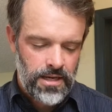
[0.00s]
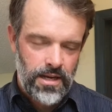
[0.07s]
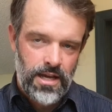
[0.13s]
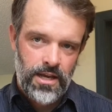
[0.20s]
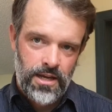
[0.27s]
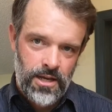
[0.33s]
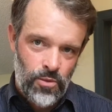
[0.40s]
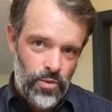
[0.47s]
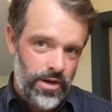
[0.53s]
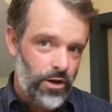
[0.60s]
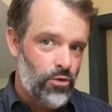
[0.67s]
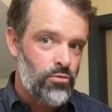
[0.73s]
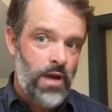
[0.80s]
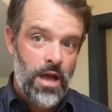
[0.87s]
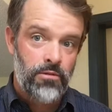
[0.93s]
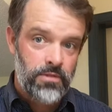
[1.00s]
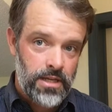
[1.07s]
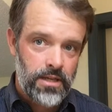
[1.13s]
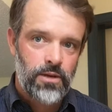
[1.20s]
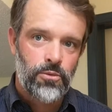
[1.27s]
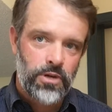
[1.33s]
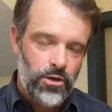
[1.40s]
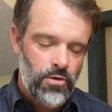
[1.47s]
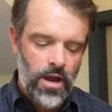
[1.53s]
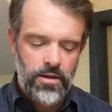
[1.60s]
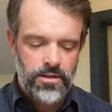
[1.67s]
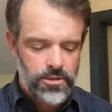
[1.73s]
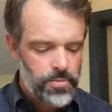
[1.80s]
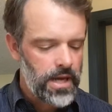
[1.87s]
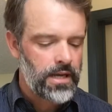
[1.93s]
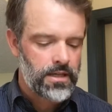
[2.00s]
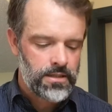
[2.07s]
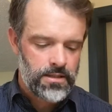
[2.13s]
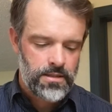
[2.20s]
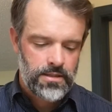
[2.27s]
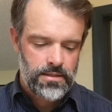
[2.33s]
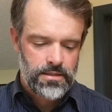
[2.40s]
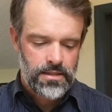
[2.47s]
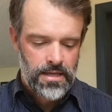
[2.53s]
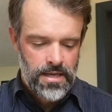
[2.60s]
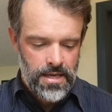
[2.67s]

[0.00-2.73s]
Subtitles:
I kind of want to ground it. I want to ground us back into this.